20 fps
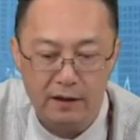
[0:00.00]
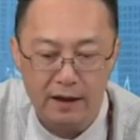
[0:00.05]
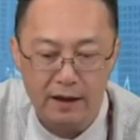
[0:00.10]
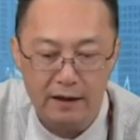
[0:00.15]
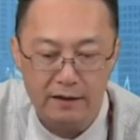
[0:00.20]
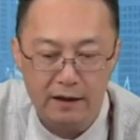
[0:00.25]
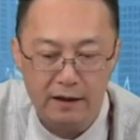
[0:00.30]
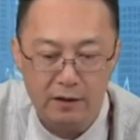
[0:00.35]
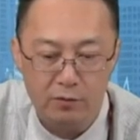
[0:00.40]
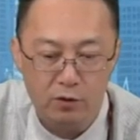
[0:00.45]
I
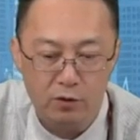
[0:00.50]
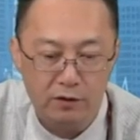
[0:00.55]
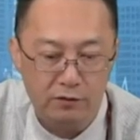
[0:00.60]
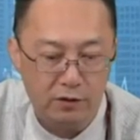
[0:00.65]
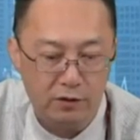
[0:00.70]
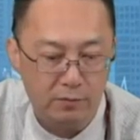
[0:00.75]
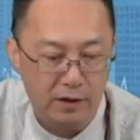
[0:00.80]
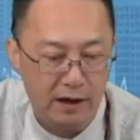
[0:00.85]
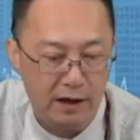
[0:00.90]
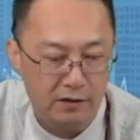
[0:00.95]
think one of
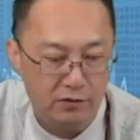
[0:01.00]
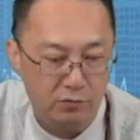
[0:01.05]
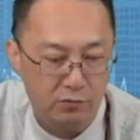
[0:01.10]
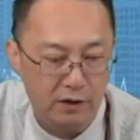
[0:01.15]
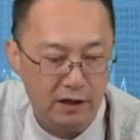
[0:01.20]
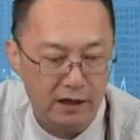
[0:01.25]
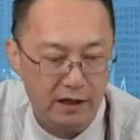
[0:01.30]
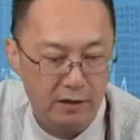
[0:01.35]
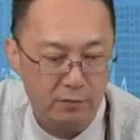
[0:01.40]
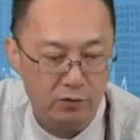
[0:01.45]
them had its
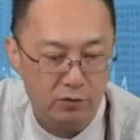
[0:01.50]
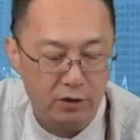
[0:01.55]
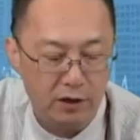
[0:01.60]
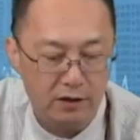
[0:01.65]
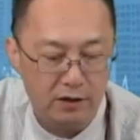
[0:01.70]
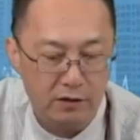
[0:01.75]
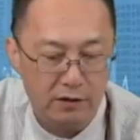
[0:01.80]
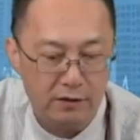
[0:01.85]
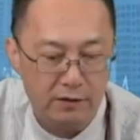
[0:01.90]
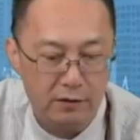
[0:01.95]
rating
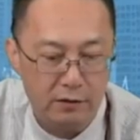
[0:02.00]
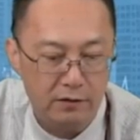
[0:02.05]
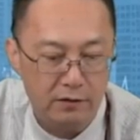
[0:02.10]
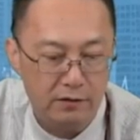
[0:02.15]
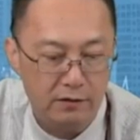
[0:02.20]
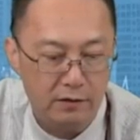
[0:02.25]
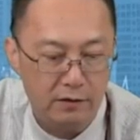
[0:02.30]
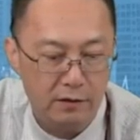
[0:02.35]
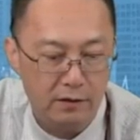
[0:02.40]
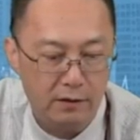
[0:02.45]
upgraded.
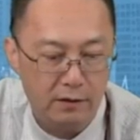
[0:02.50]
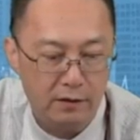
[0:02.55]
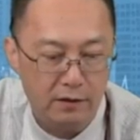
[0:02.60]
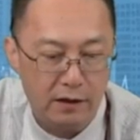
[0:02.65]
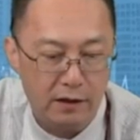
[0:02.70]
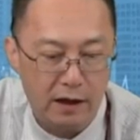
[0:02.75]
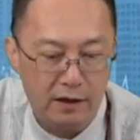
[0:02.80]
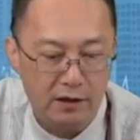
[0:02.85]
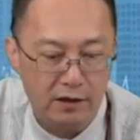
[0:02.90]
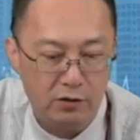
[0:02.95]

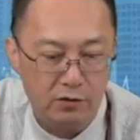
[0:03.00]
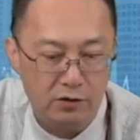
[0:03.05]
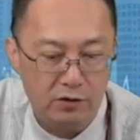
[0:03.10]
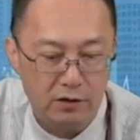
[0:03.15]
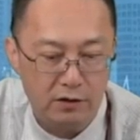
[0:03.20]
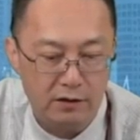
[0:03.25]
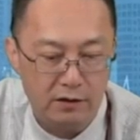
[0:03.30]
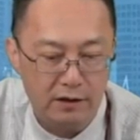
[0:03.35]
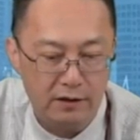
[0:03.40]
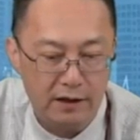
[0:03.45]
Then
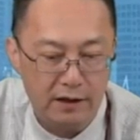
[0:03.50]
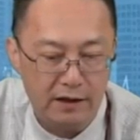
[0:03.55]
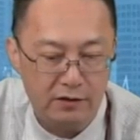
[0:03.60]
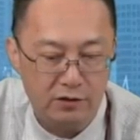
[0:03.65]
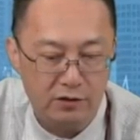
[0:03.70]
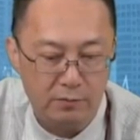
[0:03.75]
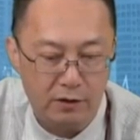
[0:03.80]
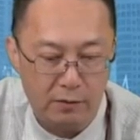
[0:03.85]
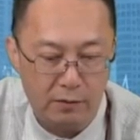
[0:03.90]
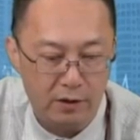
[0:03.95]
Hilton, that
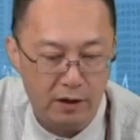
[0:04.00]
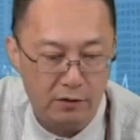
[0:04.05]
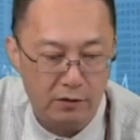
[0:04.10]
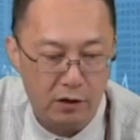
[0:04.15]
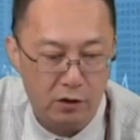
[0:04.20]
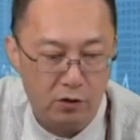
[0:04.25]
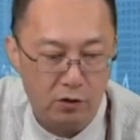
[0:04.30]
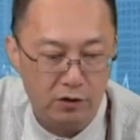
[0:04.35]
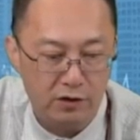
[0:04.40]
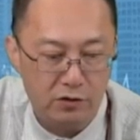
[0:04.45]
should be about
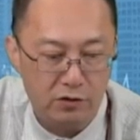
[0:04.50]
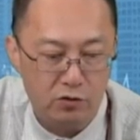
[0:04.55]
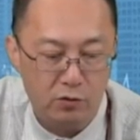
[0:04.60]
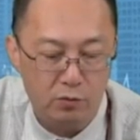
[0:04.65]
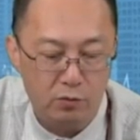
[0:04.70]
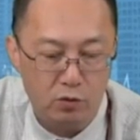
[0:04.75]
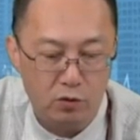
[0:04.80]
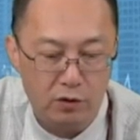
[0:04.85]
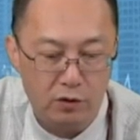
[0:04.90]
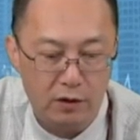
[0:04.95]
their earnings
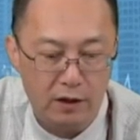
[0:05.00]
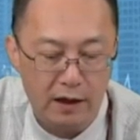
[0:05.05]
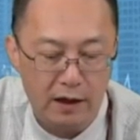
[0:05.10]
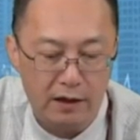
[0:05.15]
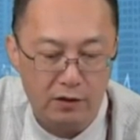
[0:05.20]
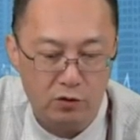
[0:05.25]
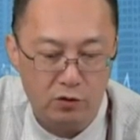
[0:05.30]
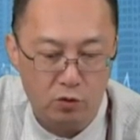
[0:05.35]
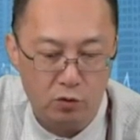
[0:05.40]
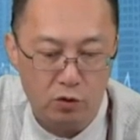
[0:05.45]
report,
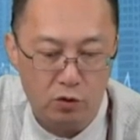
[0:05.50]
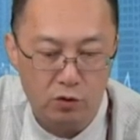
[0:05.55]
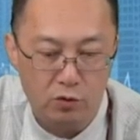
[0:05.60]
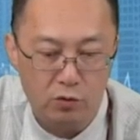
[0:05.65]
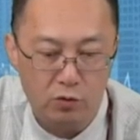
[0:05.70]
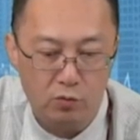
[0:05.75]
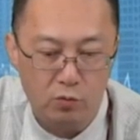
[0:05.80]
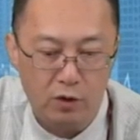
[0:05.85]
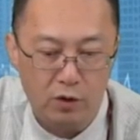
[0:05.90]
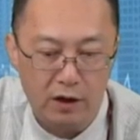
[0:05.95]
and
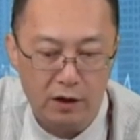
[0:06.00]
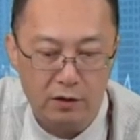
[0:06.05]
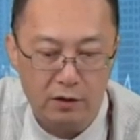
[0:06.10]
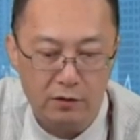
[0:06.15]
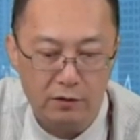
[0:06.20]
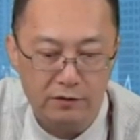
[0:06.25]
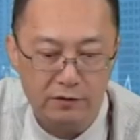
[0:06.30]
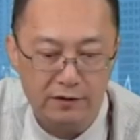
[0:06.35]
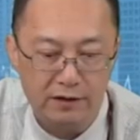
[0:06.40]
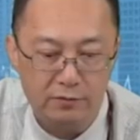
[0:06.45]
Google,
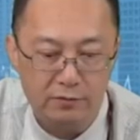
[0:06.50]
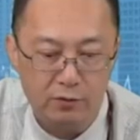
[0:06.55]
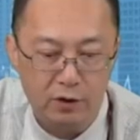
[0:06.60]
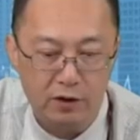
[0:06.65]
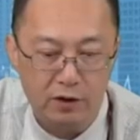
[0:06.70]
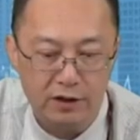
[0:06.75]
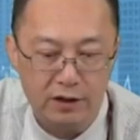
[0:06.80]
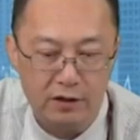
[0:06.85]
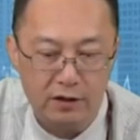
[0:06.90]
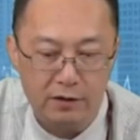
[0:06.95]
well, this
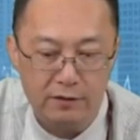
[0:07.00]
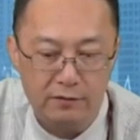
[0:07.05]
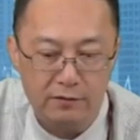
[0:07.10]
part here.